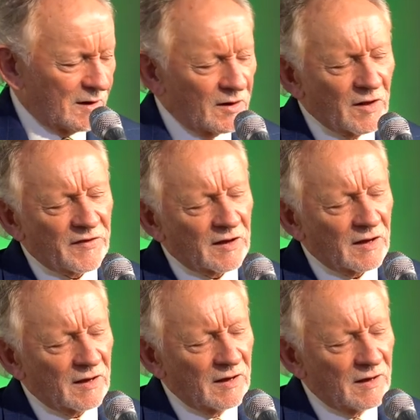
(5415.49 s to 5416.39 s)
nothing
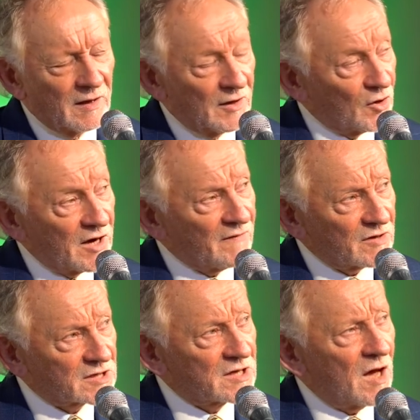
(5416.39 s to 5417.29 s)
could ever
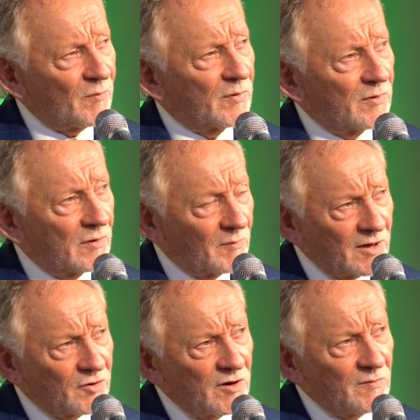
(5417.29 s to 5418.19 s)
stop my
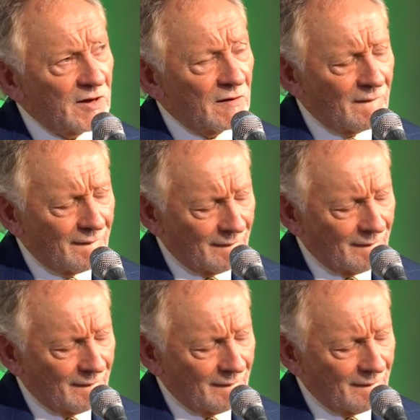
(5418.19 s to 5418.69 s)
dreaming